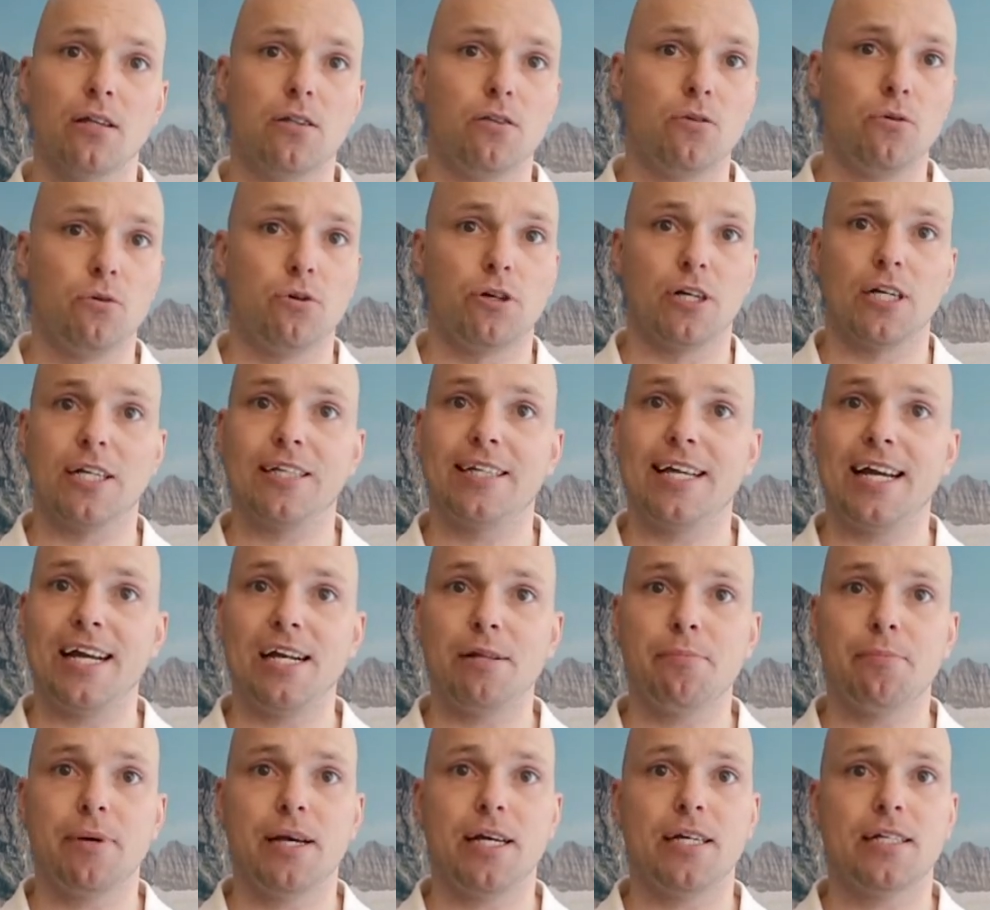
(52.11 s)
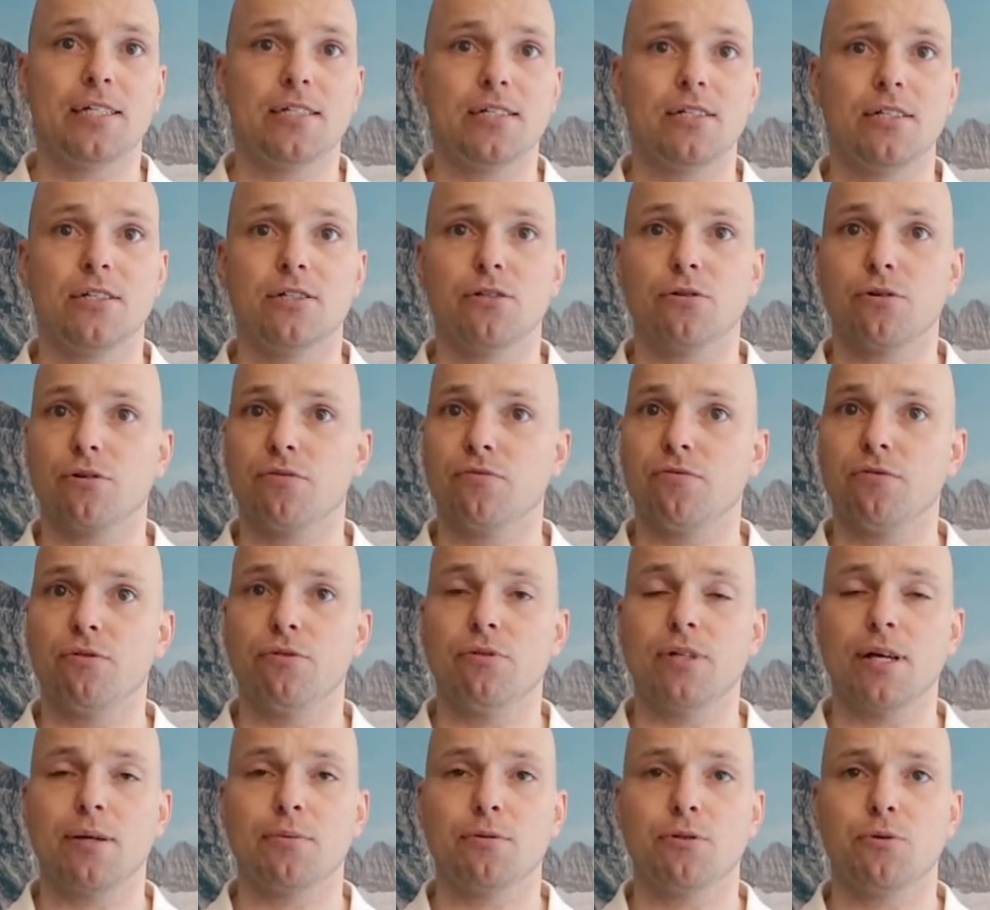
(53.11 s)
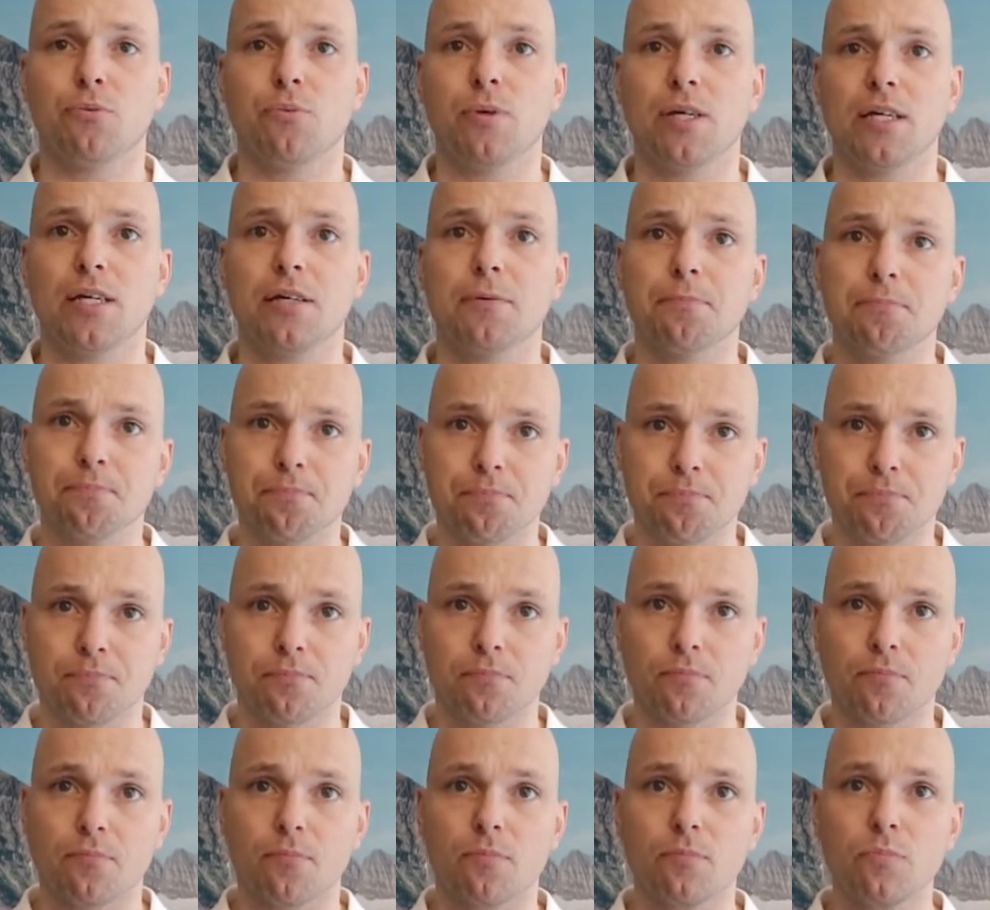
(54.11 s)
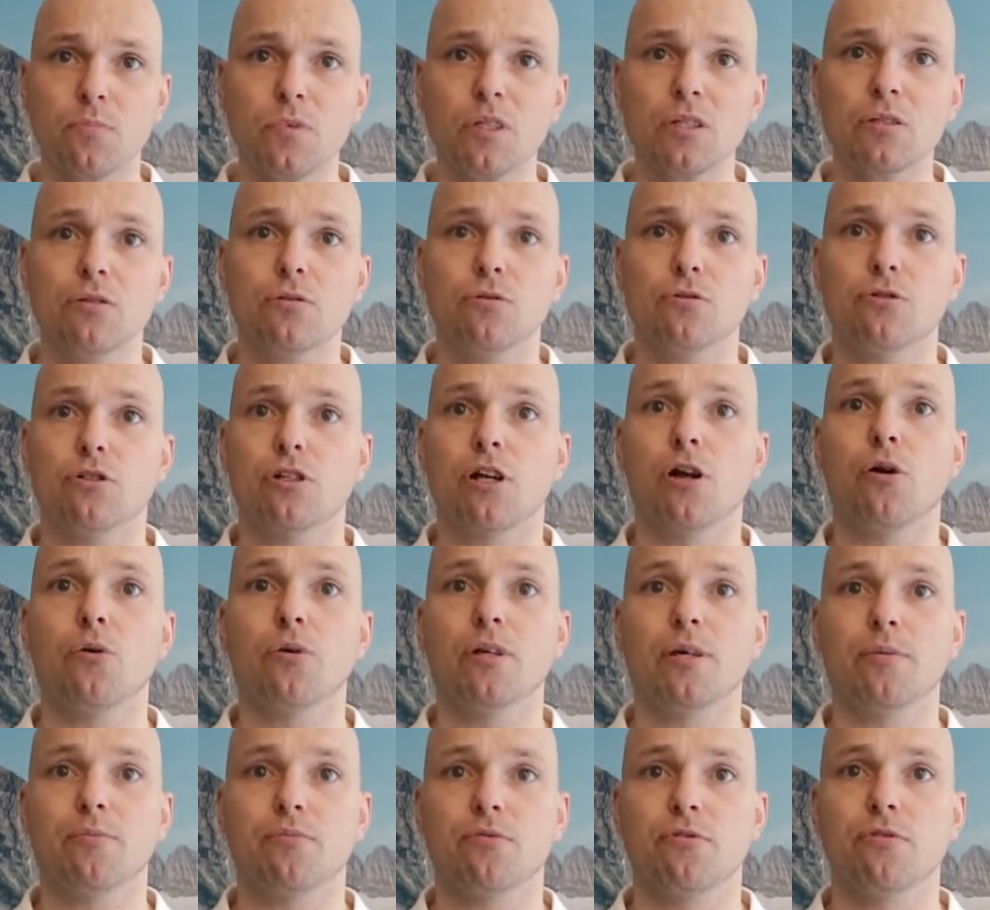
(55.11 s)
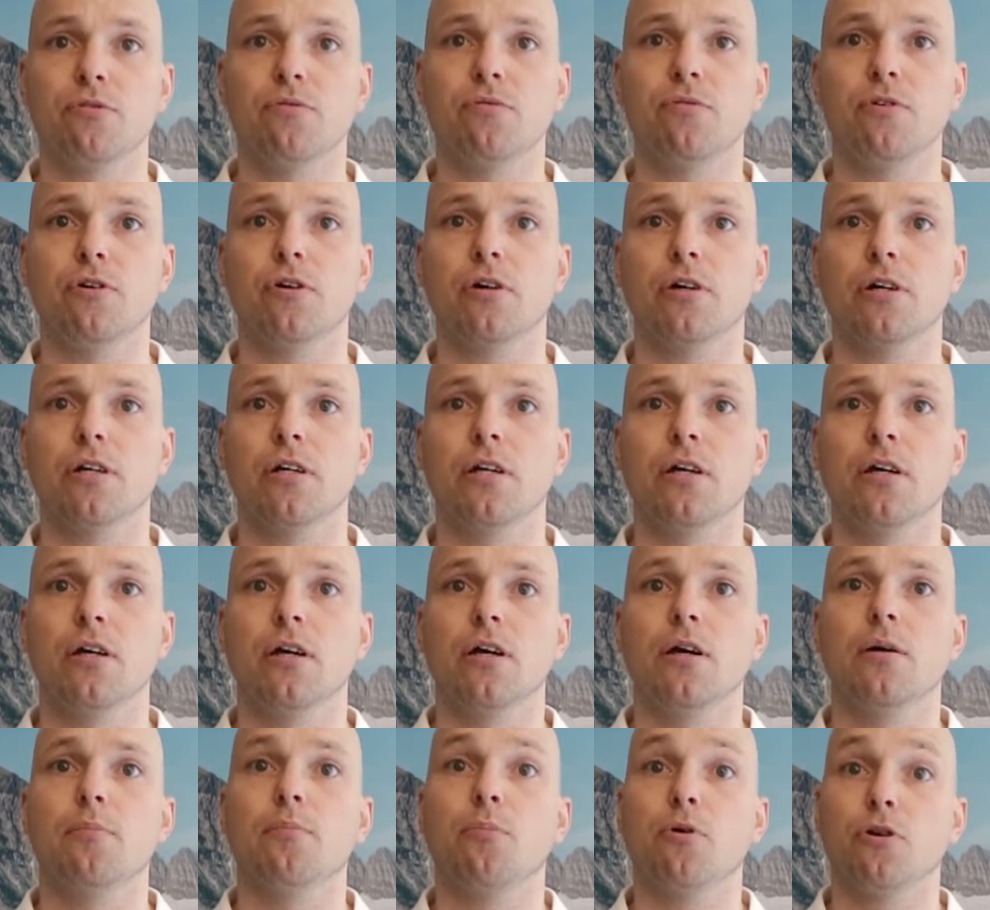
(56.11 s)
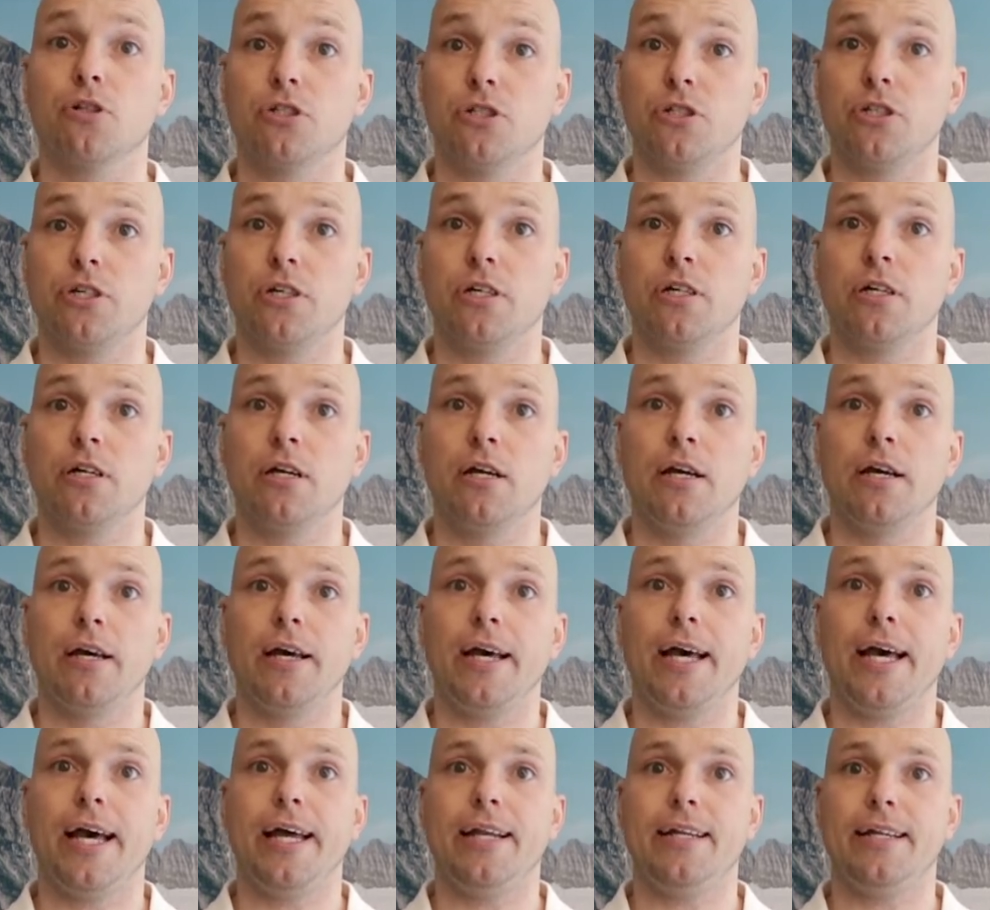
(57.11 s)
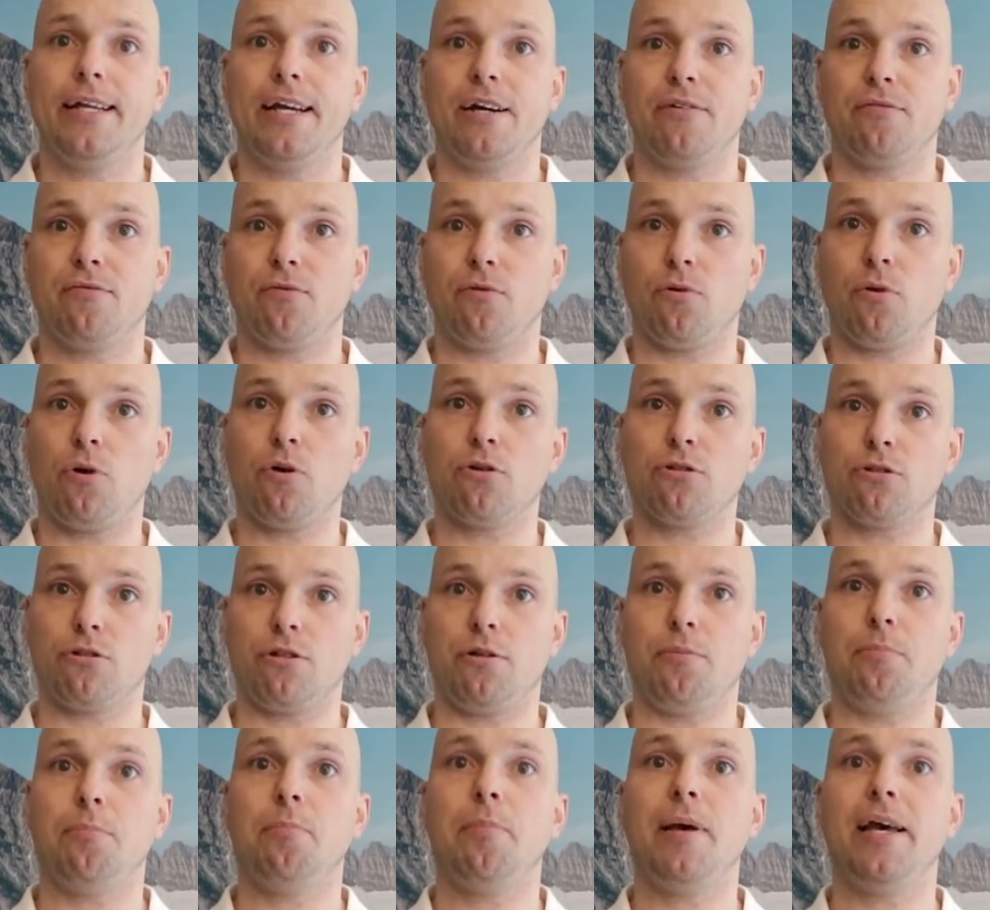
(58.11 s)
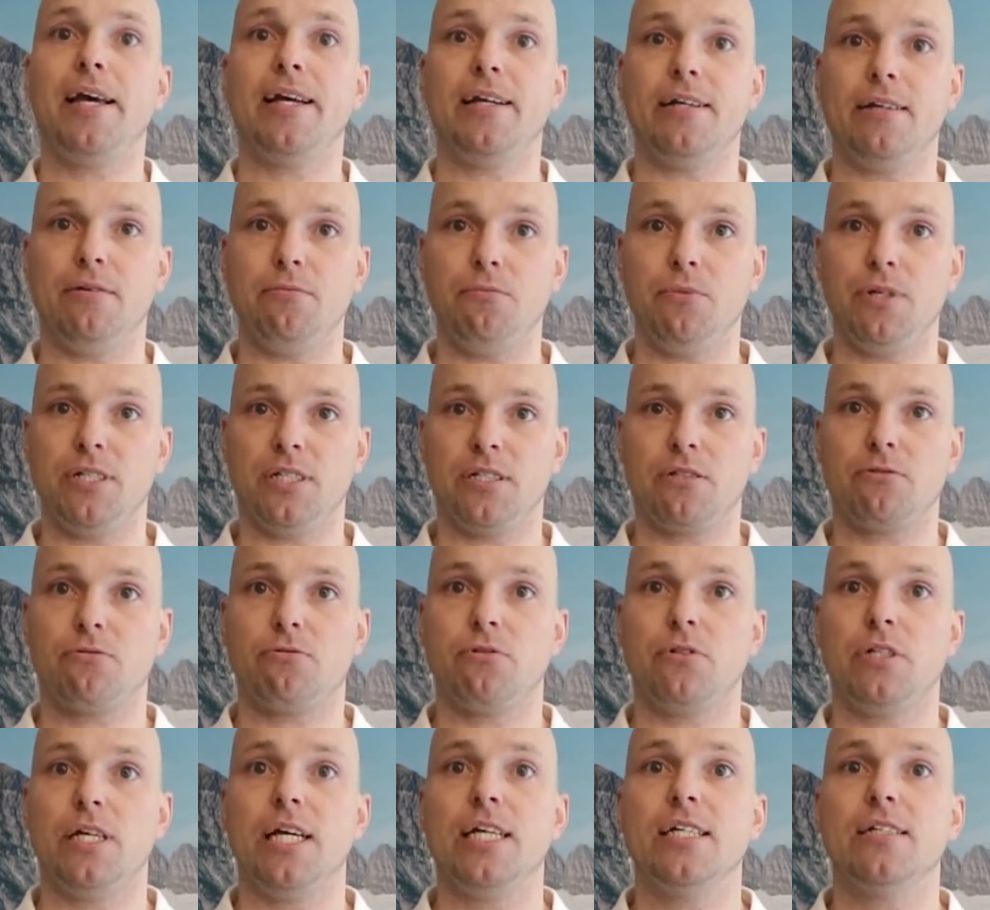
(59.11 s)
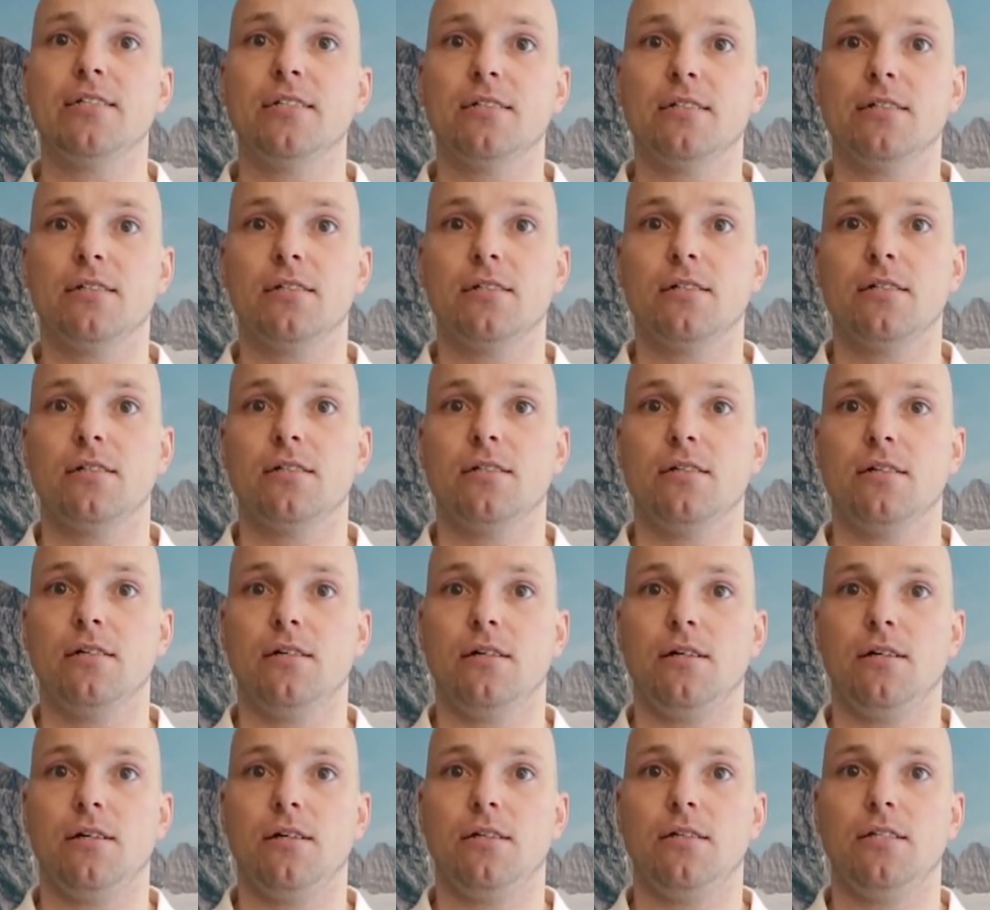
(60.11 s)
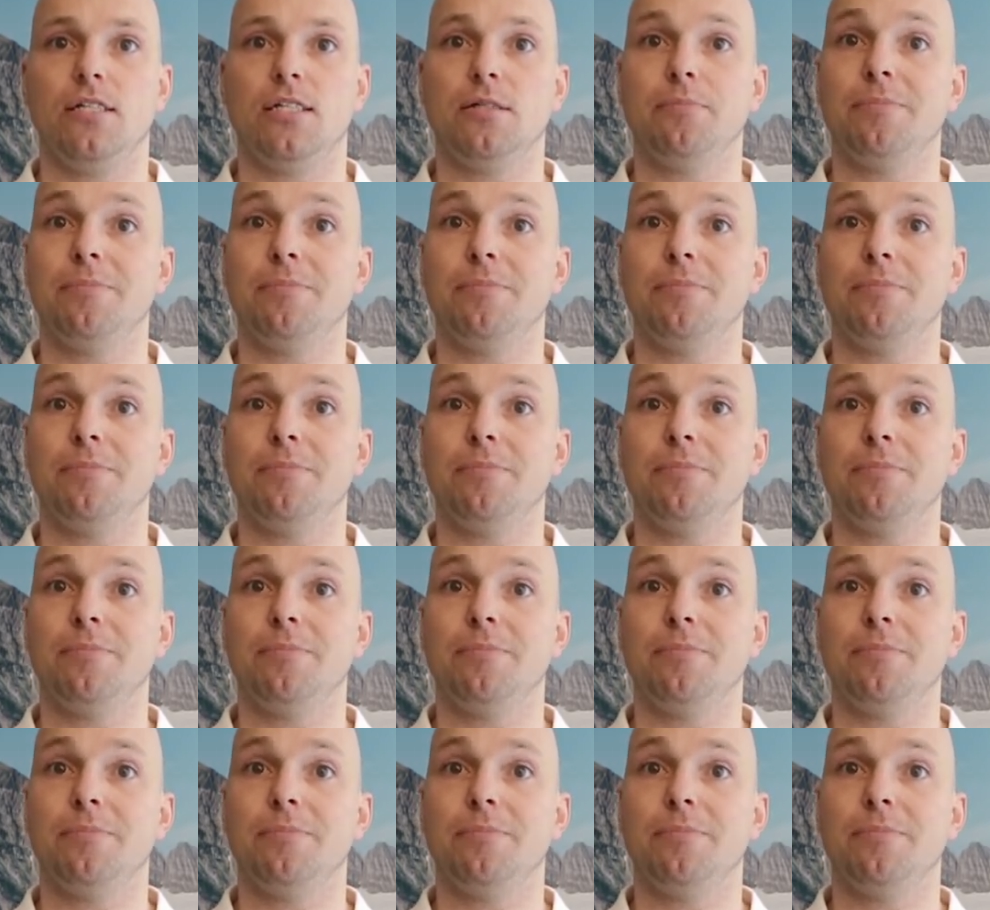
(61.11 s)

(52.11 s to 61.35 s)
Do it on a daily basis or a few times a week to slowly improve your posture and therefore also the pain which creates this